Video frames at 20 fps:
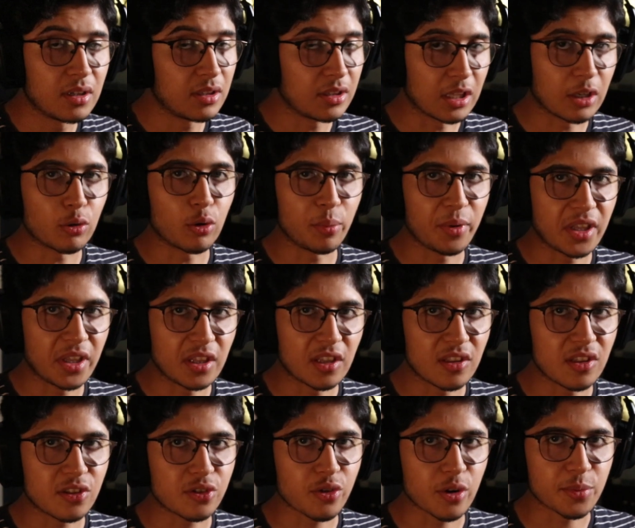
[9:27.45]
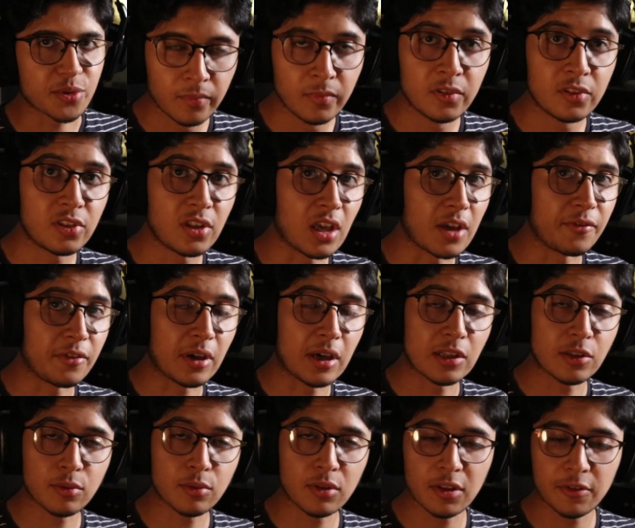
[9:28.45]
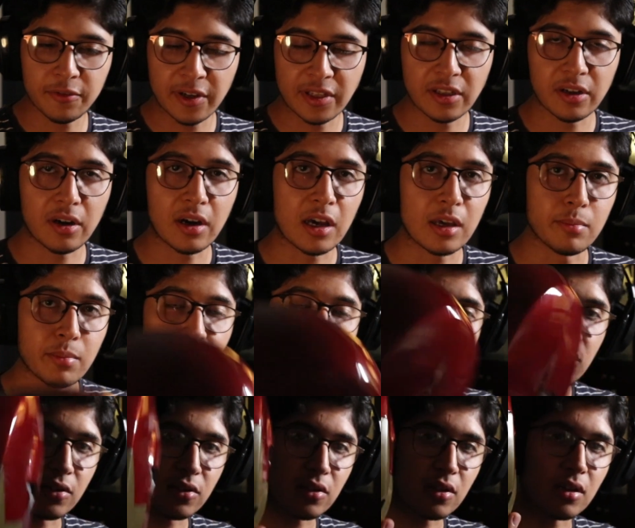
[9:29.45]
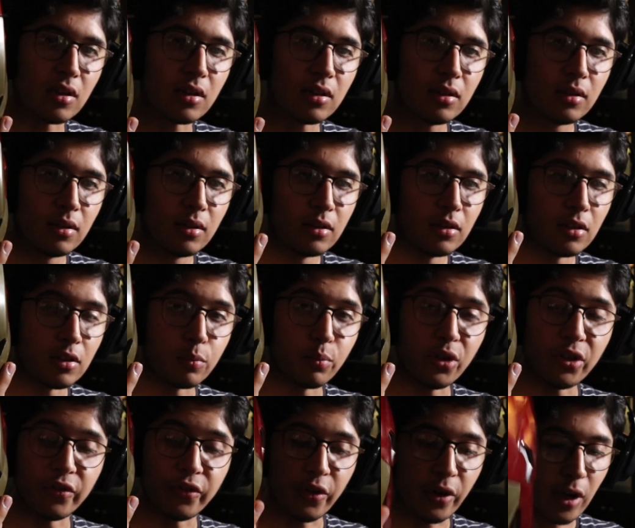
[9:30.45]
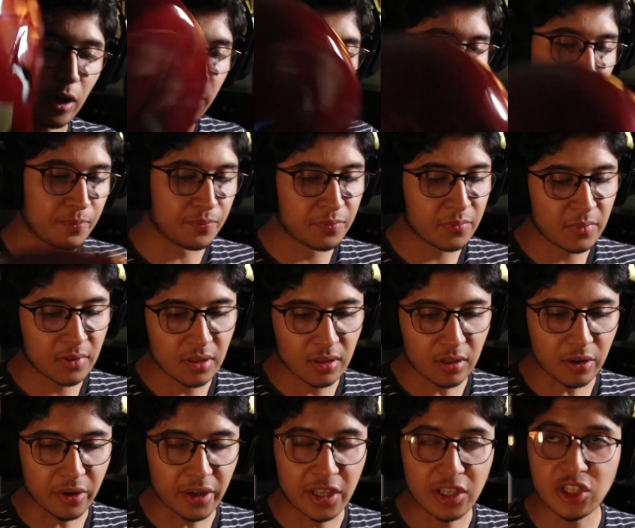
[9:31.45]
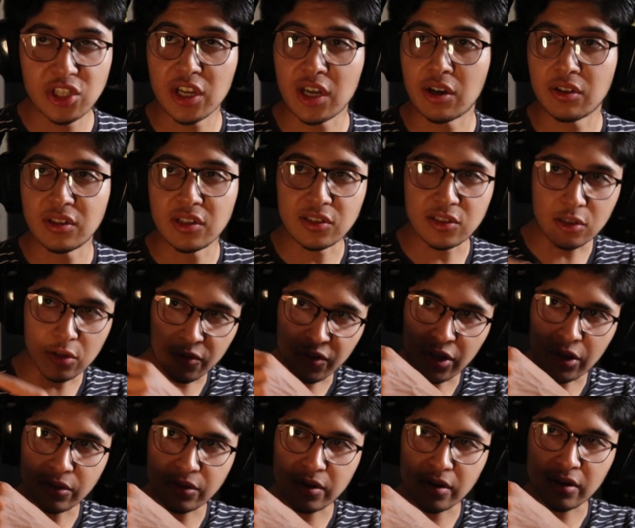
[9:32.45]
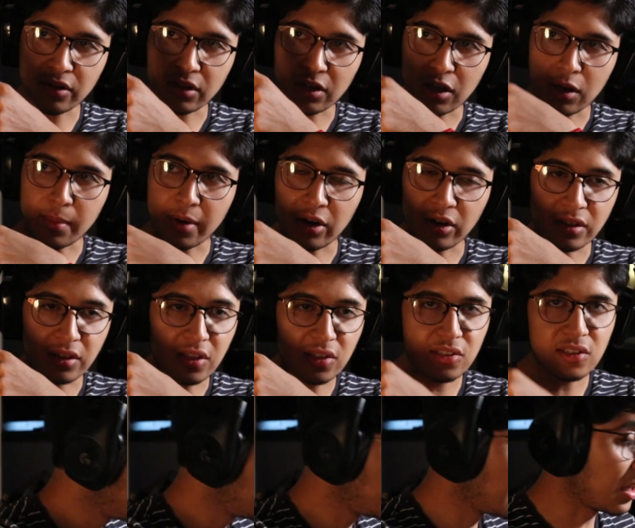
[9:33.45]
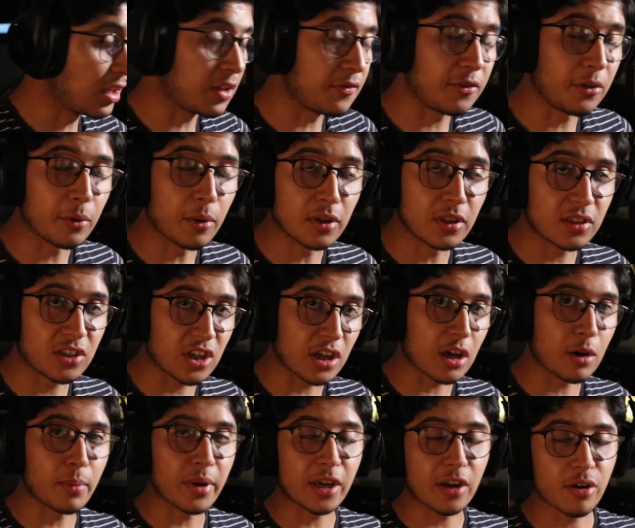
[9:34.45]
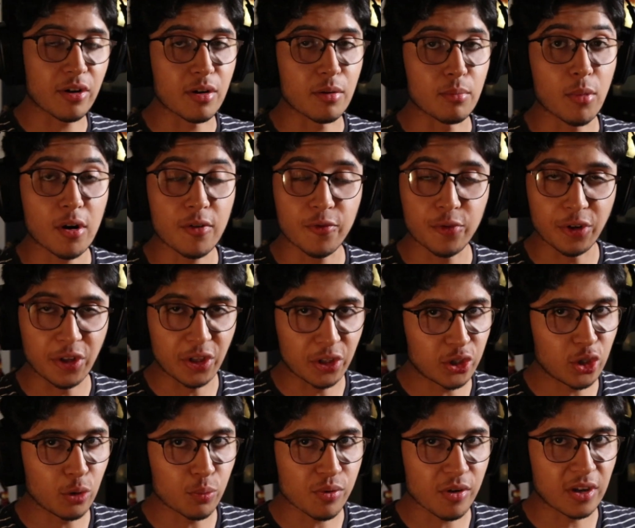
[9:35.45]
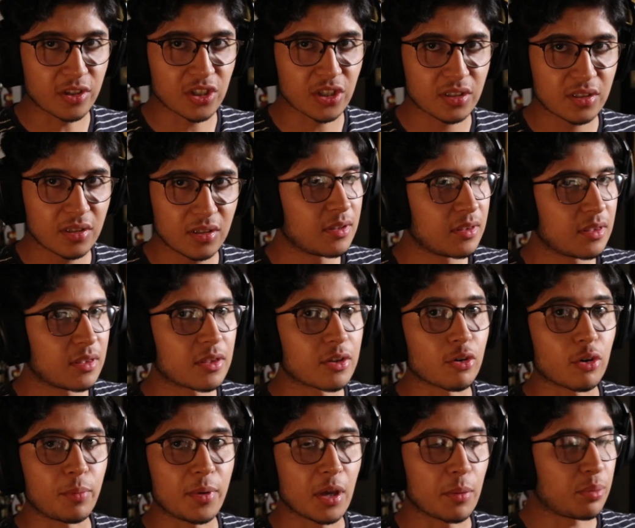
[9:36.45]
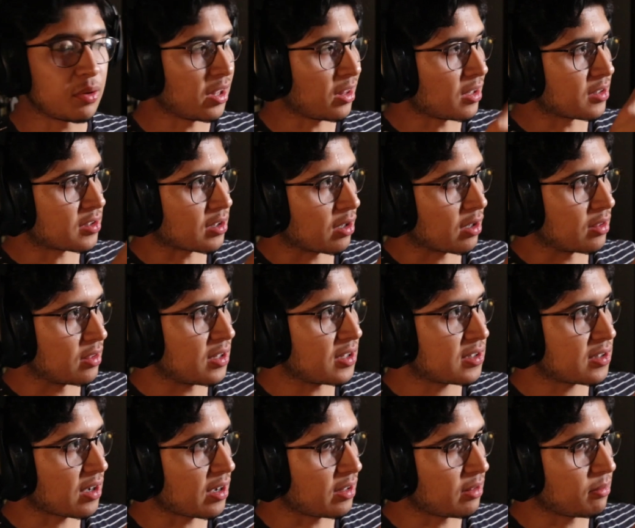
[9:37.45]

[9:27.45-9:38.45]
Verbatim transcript: Link will be in the description. So yeah, if you guys want to find out how I made this beautiful helmet, go ahead and check out these two videos that are going to come out on this side. And if you want to check out my current Mark 42 project, there will be a playlist on this side.